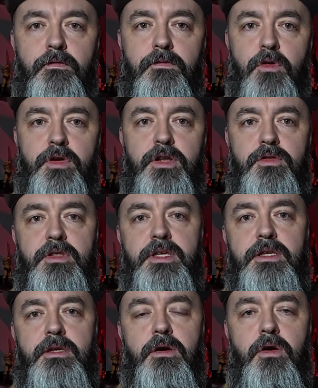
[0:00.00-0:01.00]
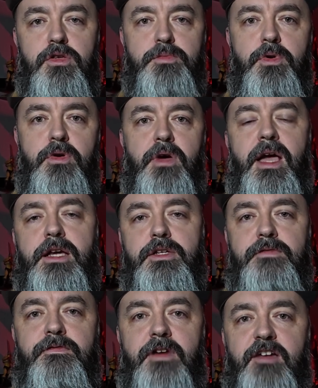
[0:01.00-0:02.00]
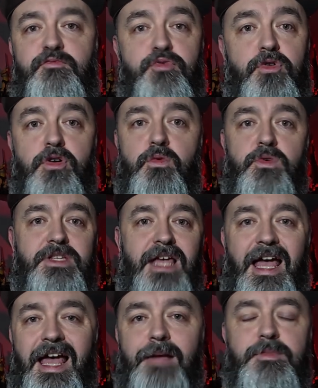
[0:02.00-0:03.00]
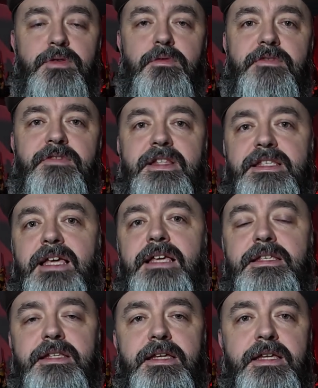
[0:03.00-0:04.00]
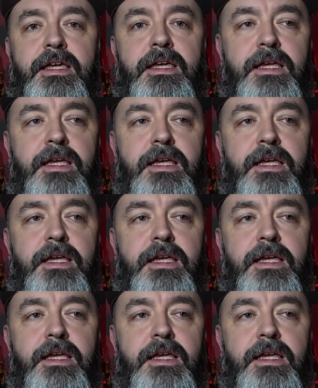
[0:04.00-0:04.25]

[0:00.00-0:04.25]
Vlogging on the Osmo Action 5 Pro was absolutely fantastic.